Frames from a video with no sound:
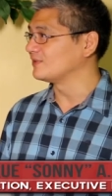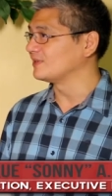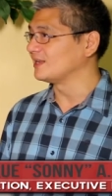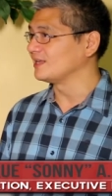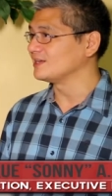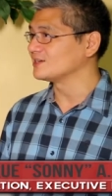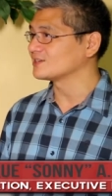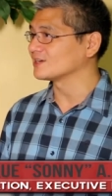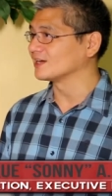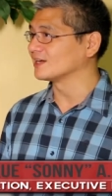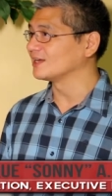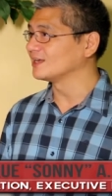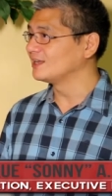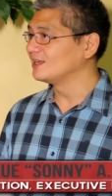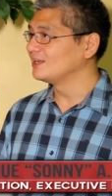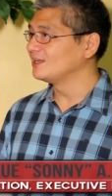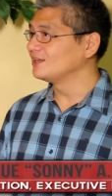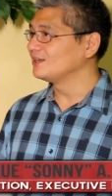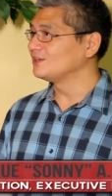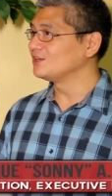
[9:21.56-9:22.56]
in that's Asia. Right,
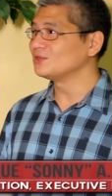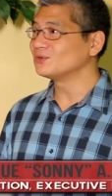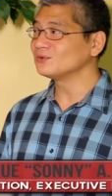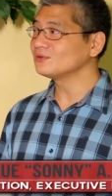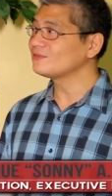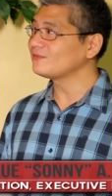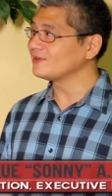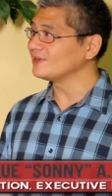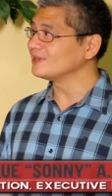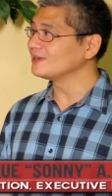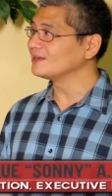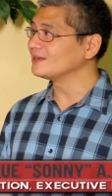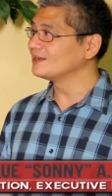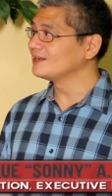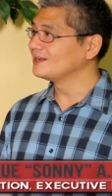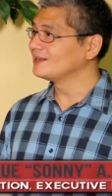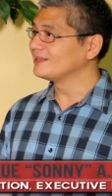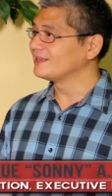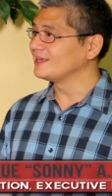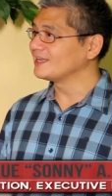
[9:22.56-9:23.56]
that's right. You don't feel
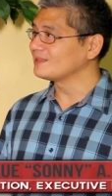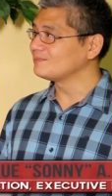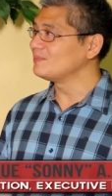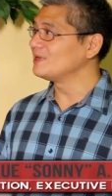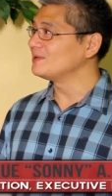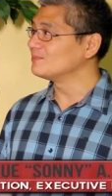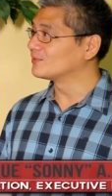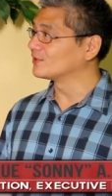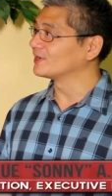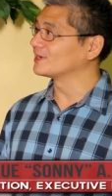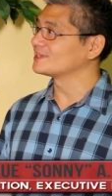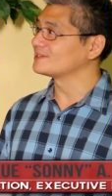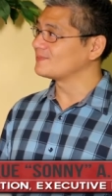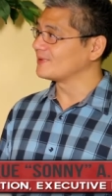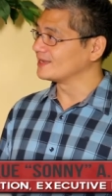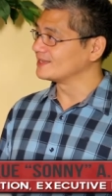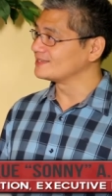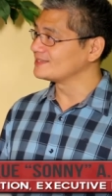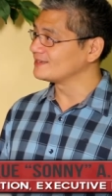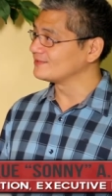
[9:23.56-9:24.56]
it being more
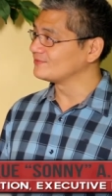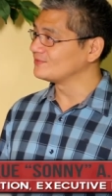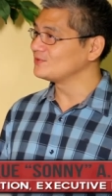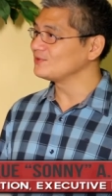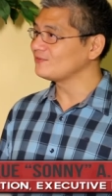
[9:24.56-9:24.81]
expensive.